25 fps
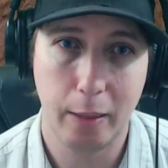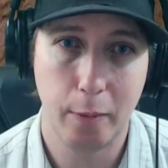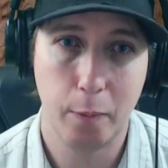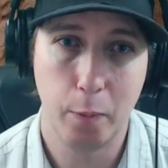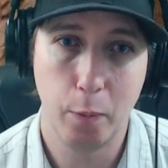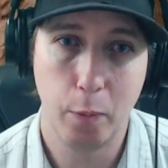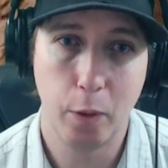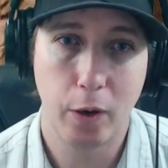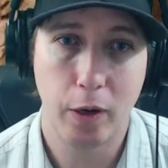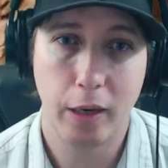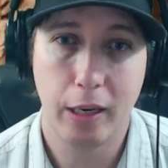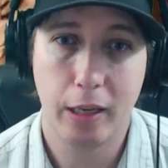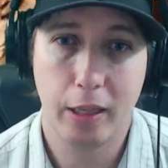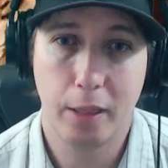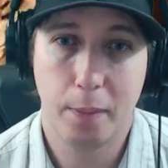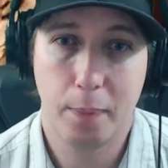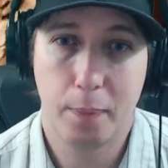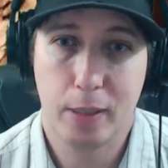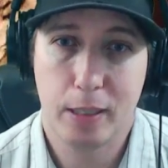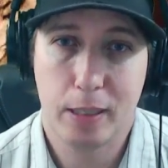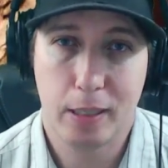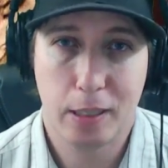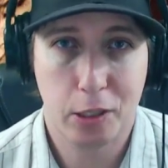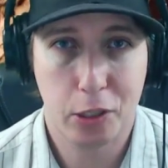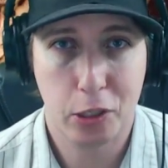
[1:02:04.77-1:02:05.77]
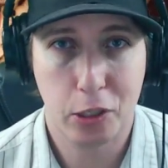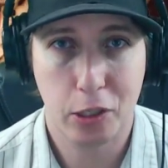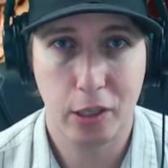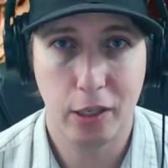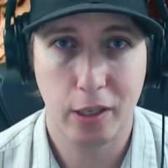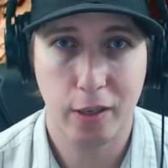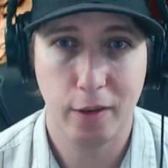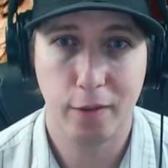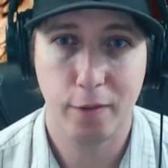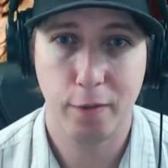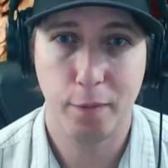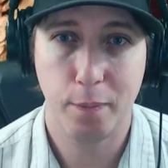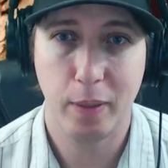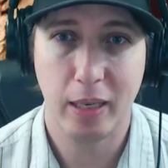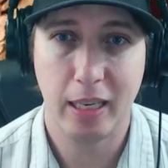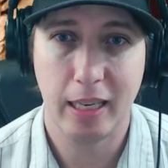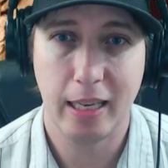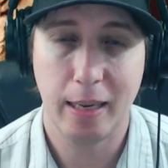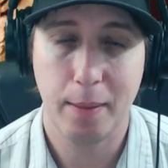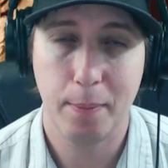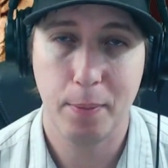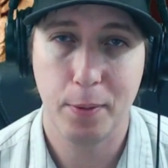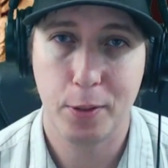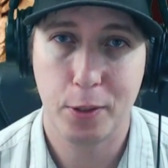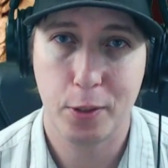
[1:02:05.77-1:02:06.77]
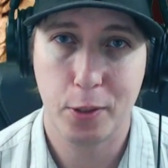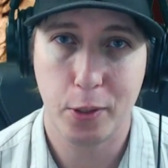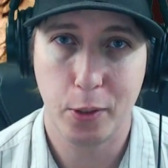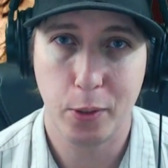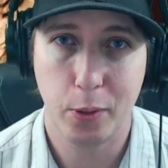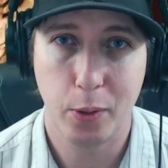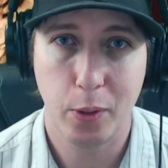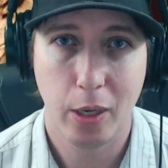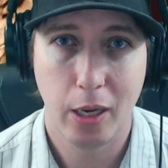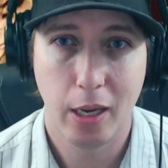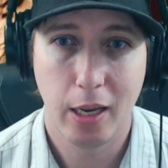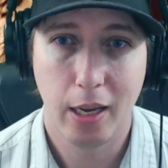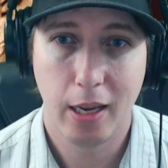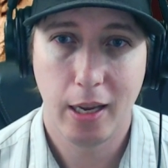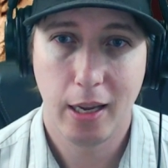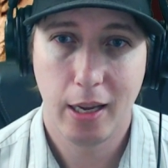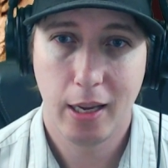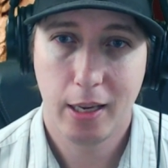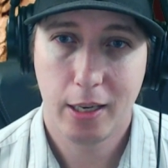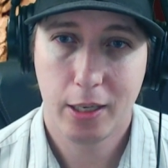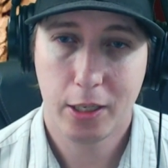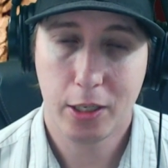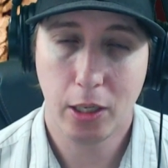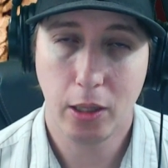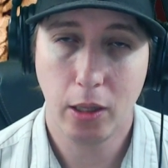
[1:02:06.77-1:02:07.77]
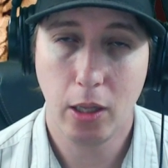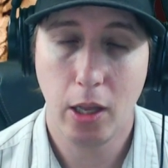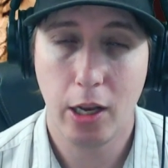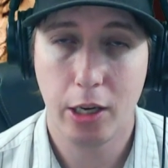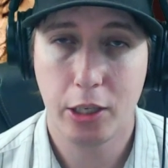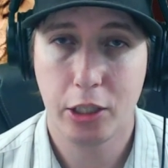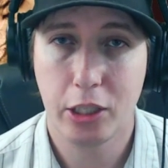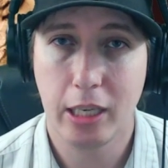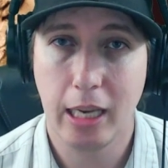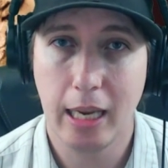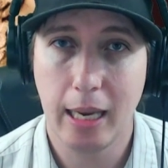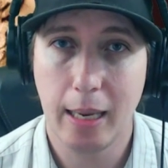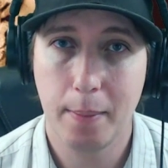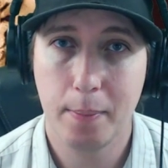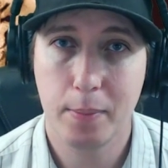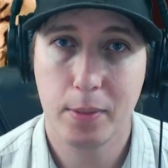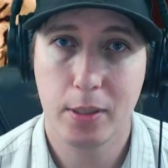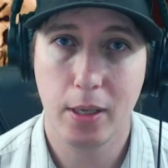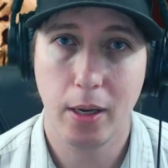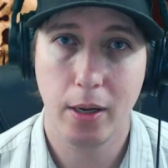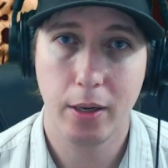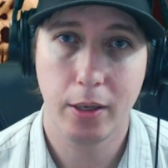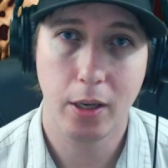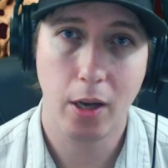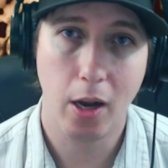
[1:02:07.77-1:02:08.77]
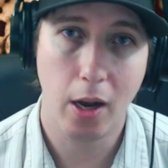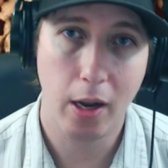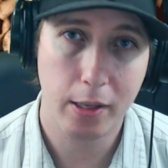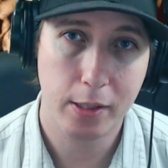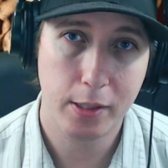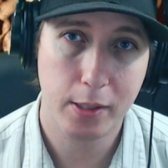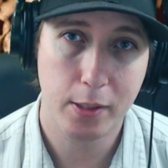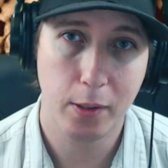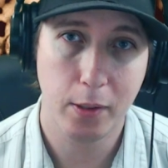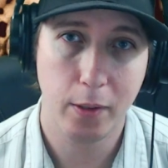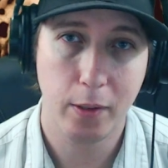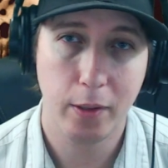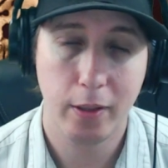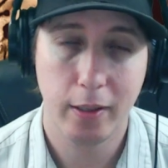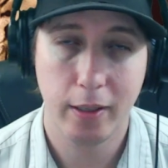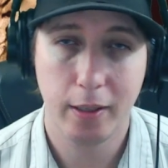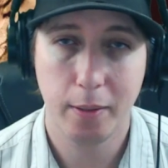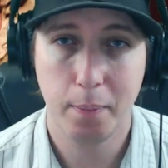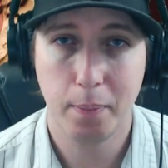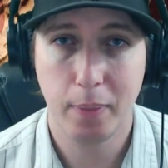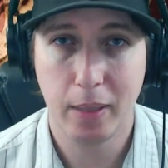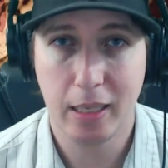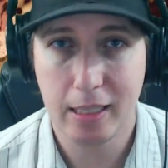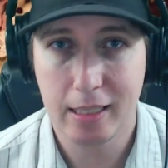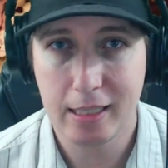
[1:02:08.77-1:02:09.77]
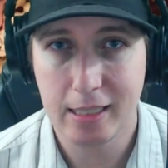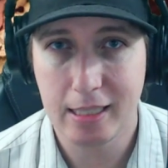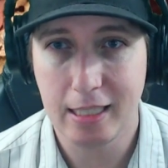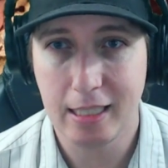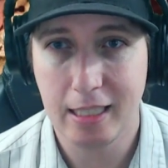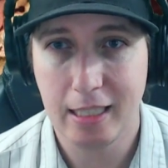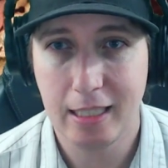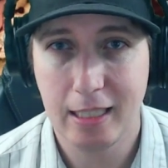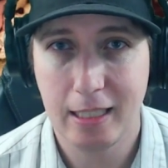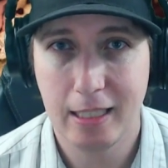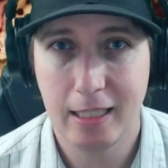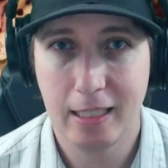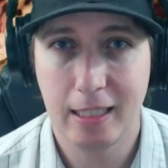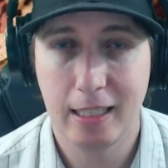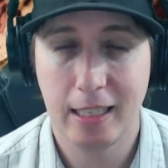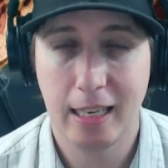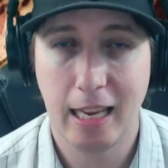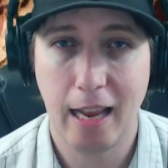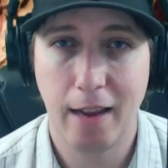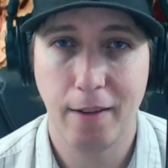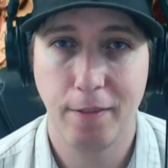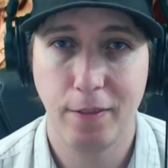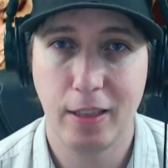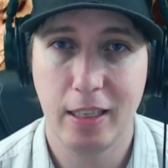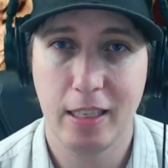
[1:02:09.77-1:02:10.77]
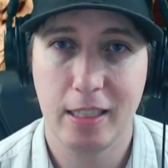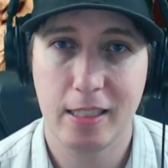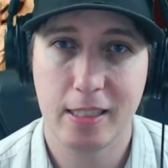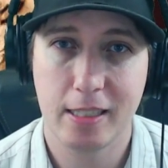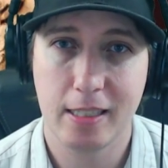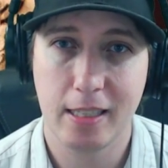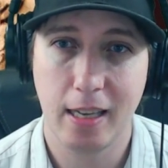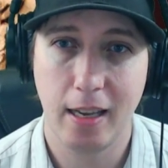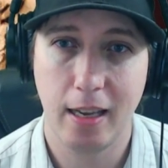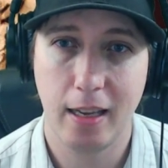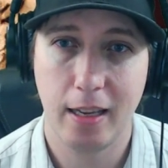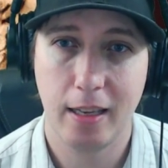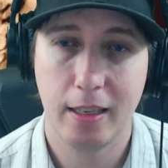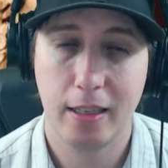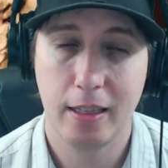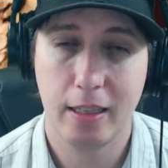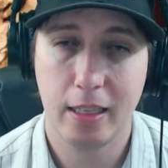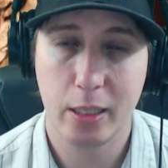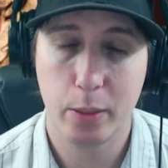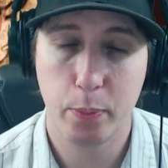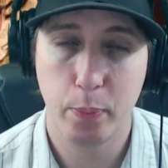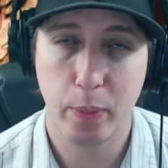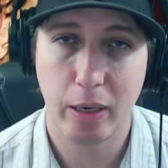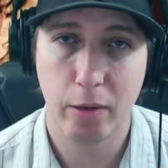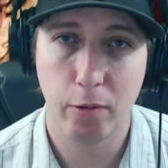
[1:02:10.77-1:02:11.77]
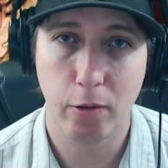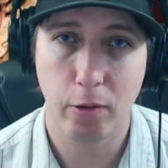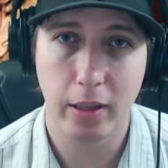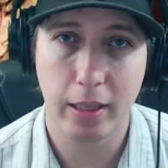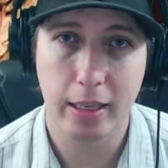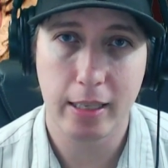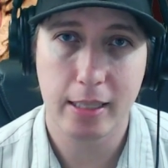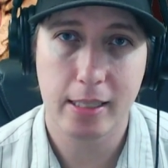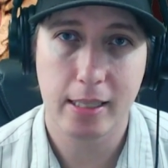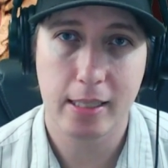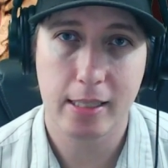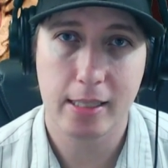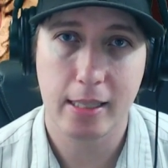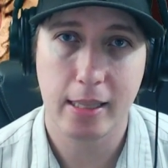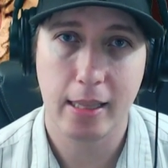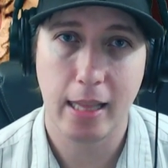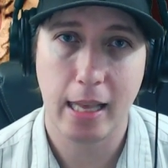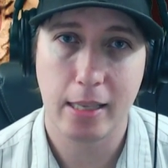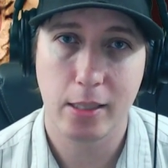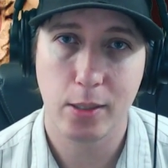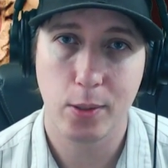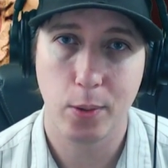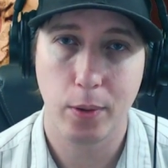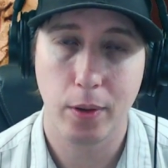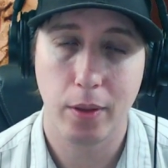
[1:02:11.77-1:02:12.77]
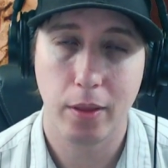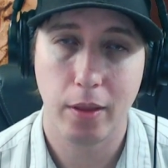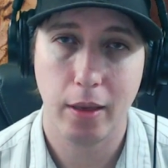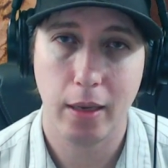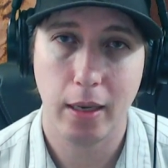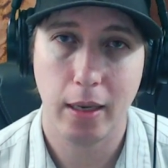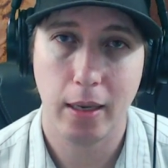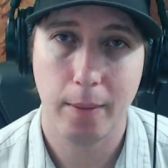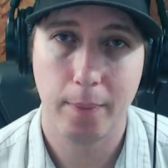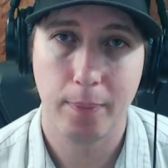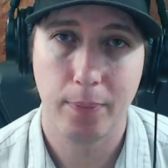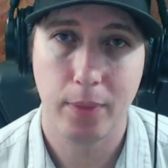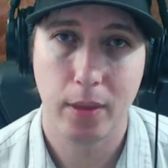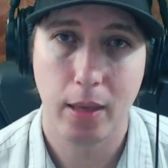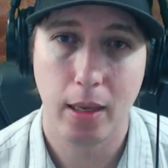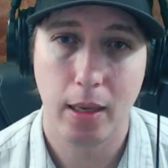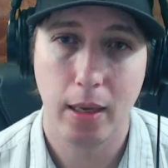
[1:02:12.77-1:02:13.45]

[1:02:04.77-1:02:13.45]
we're in the position of being able to launch games on console and PC and have these big releases and that sort of thing.